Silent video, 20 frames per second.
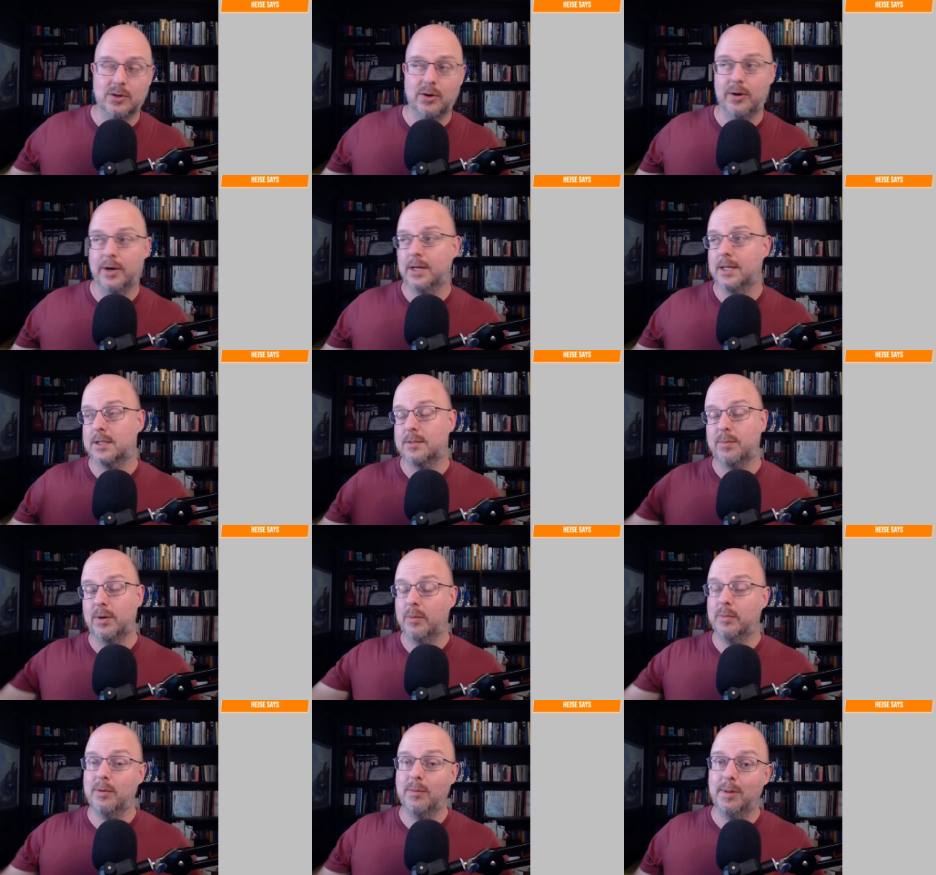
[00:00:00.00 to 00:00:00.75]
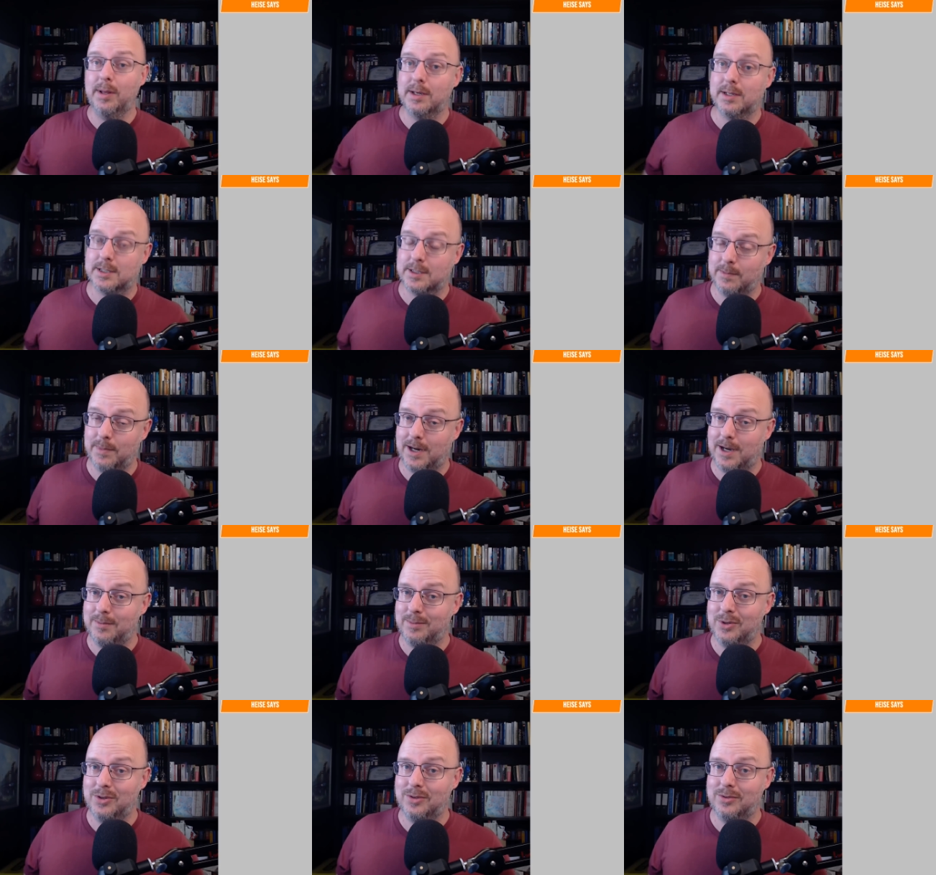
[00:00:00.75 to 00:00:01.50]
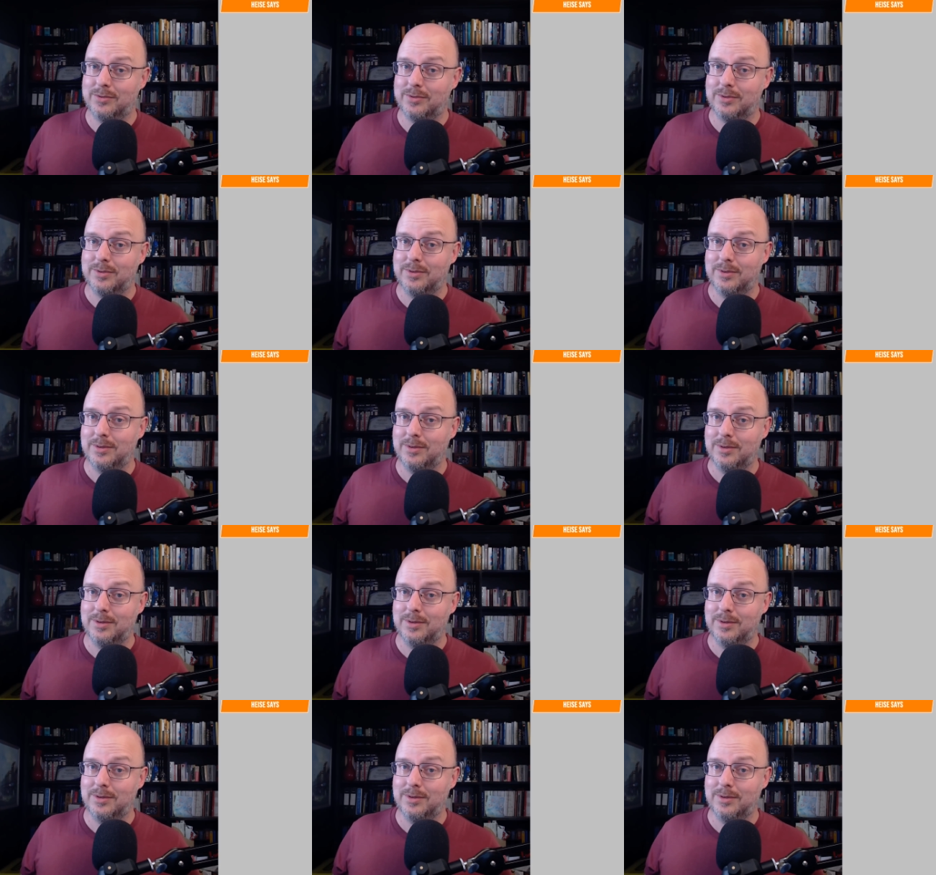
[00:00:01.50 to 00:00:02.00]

Victoria, it's probably a smart move.